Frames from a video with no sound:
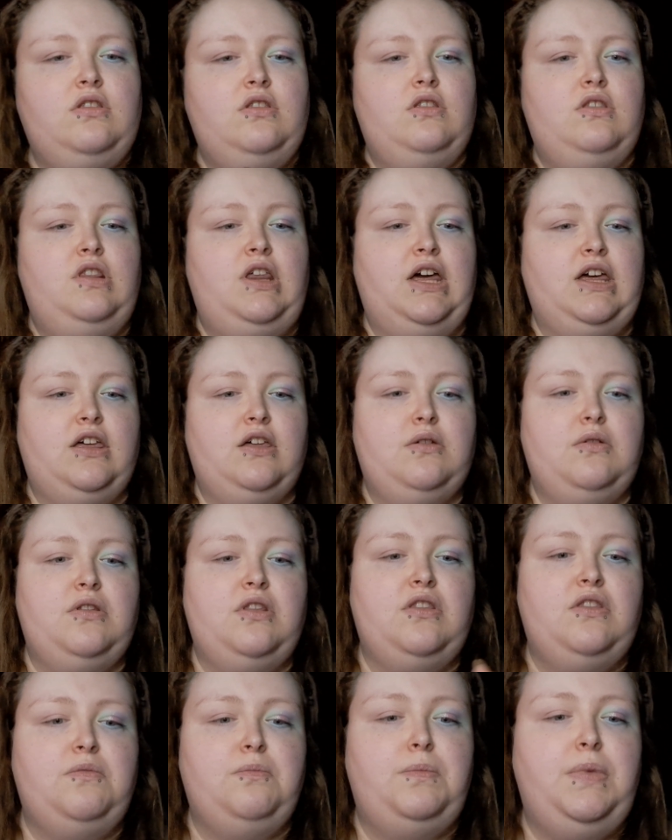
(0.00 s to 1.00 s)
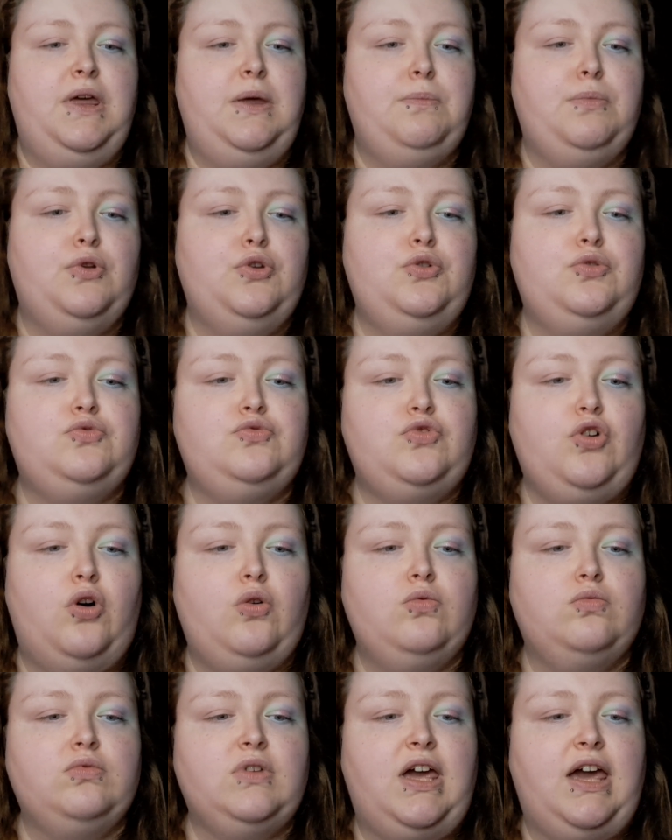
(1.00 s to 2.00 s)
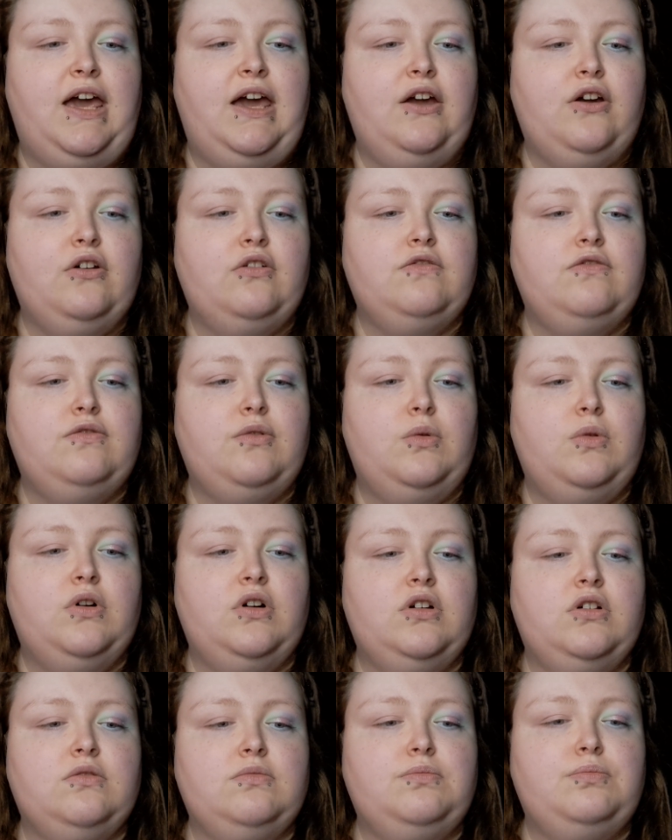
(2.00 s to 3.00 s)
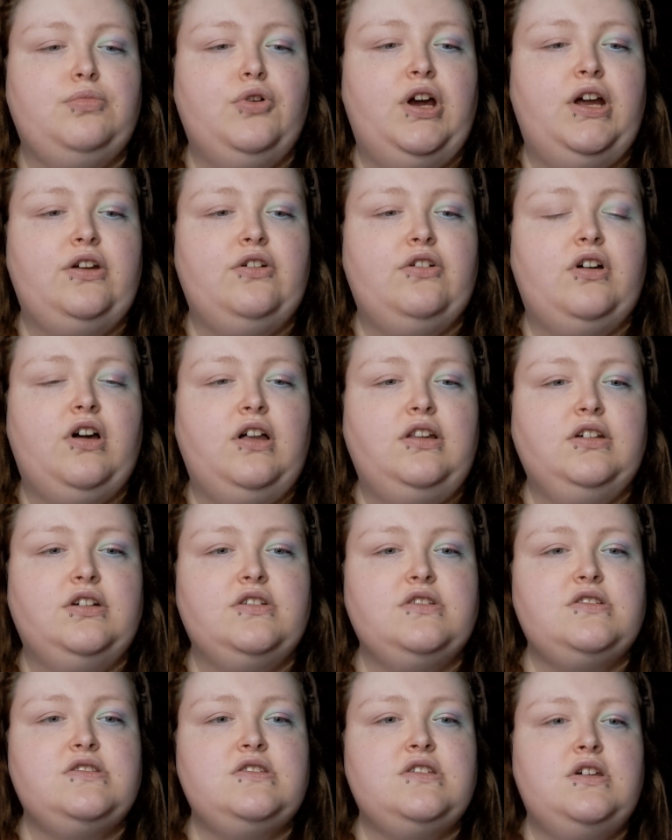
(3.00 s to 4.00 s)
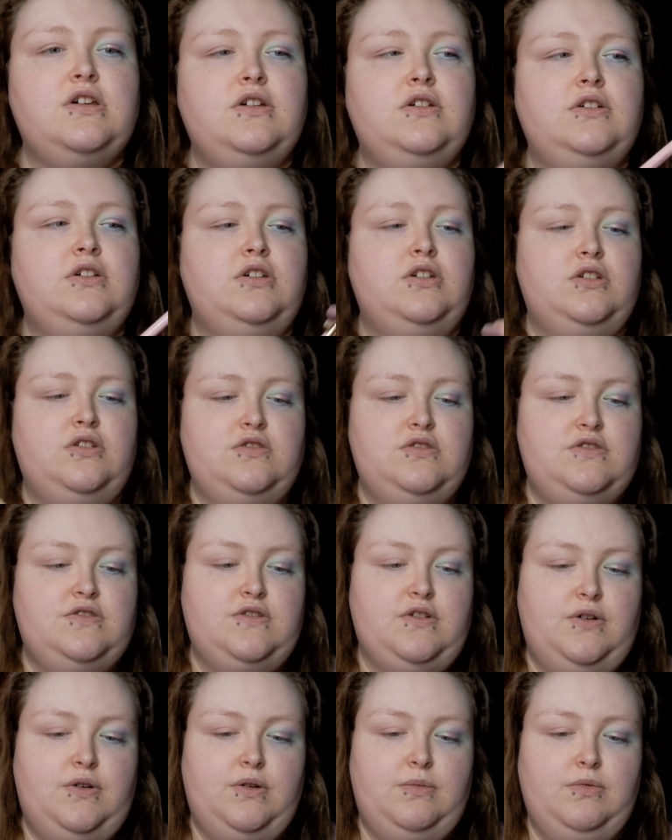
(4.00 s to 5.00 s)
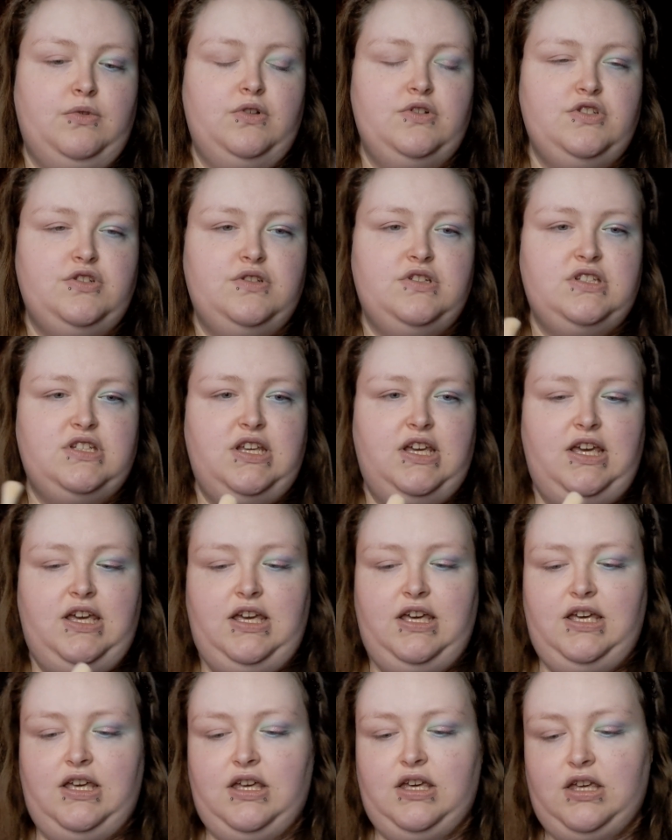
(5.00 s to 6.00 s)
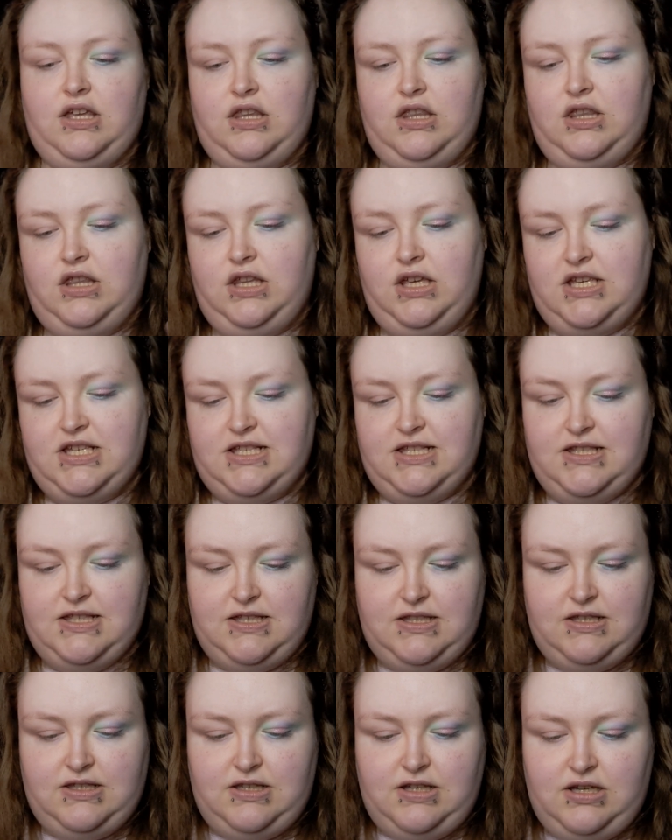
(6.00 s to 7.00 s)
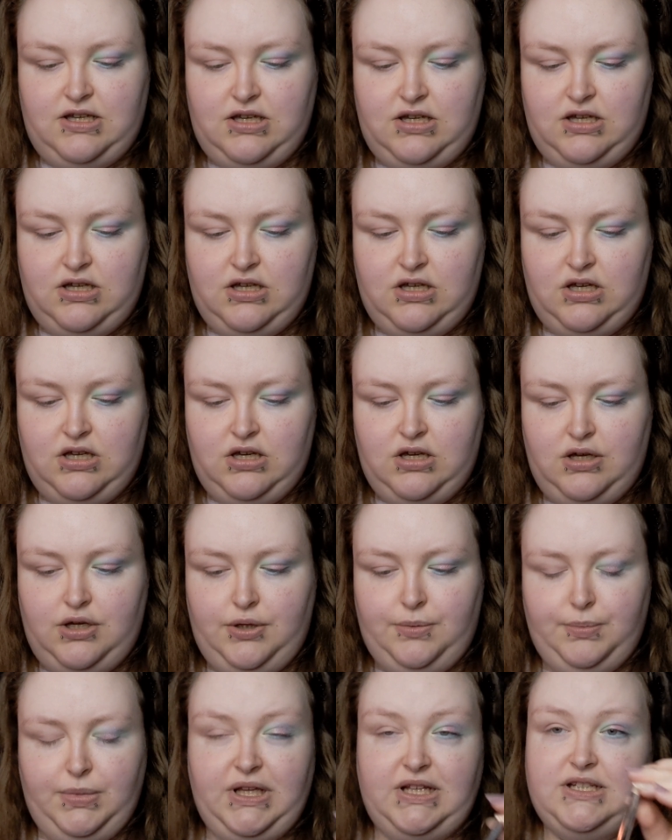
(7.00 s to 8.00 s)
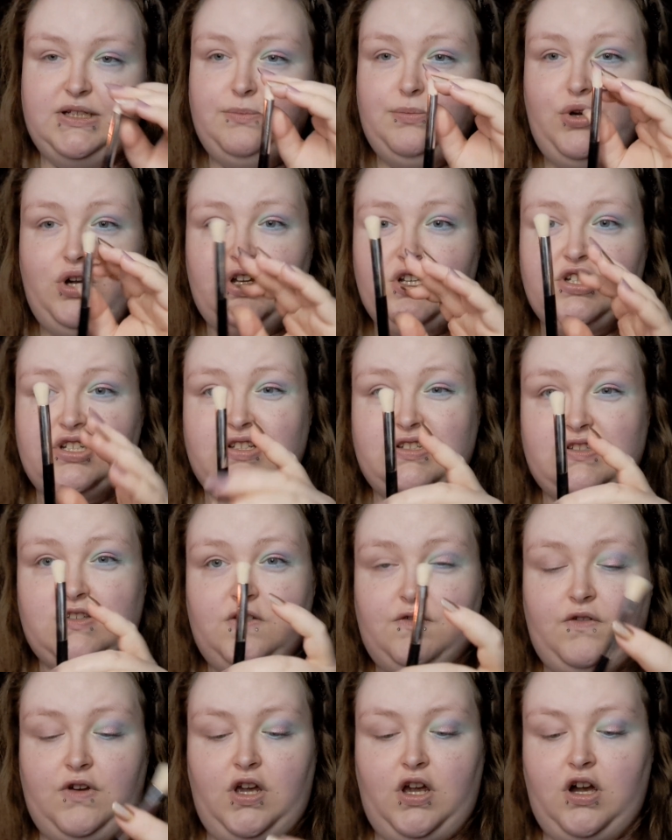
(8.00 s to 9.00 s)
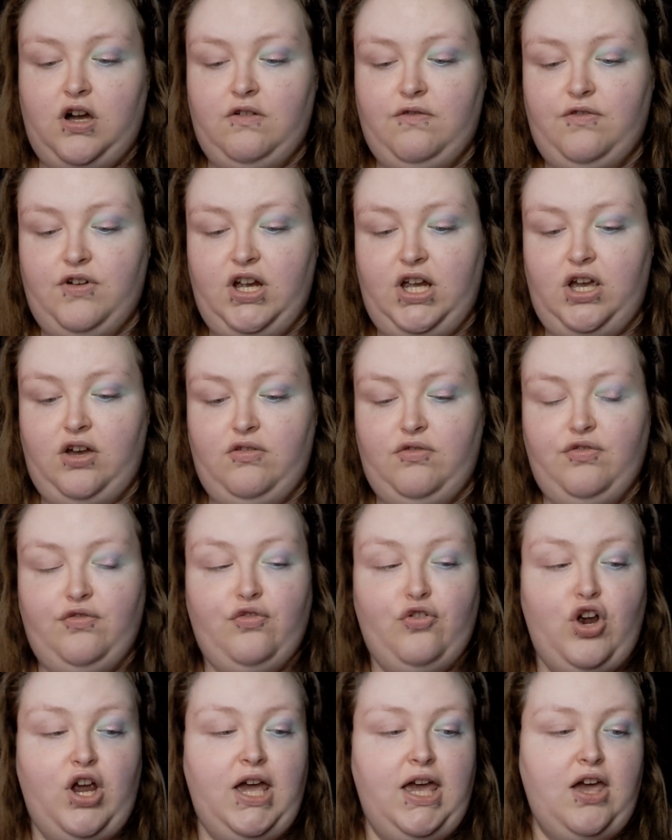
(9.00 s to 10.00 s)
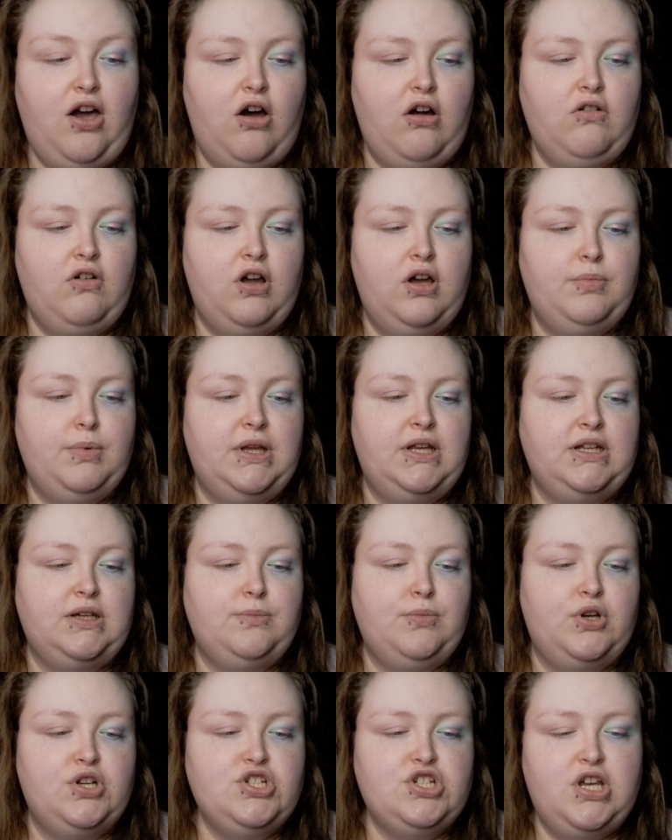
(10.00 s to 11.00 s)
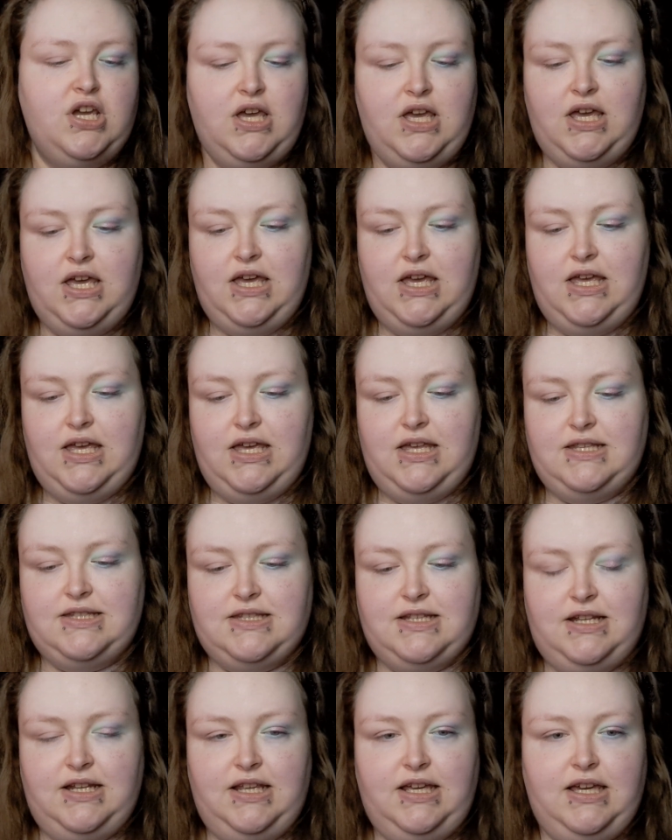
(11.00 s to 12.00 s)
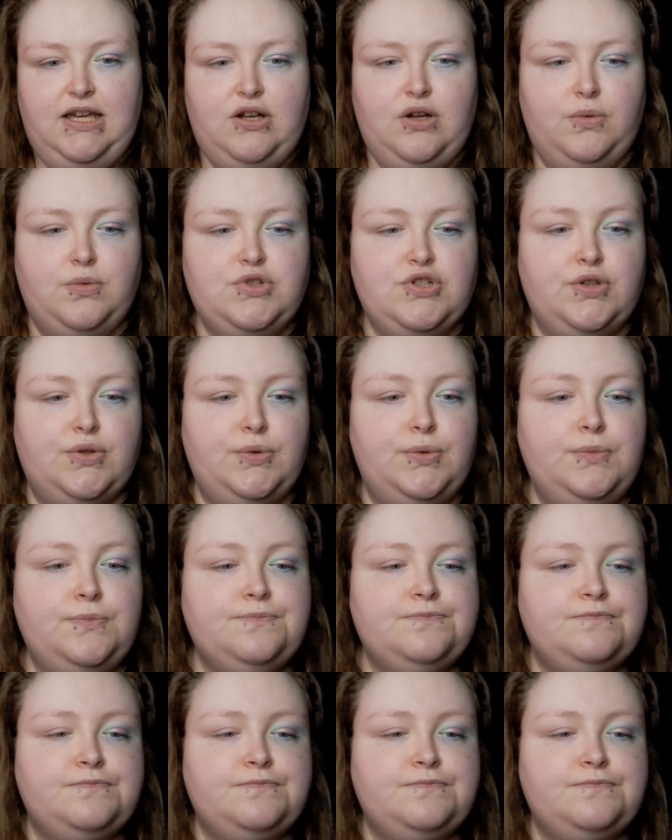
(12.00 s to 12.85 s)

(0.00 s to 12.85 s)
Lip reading: like people who don't care for brighter colors. So I'm going to take this blending brush, just a Freyara blending brush. It's an 802,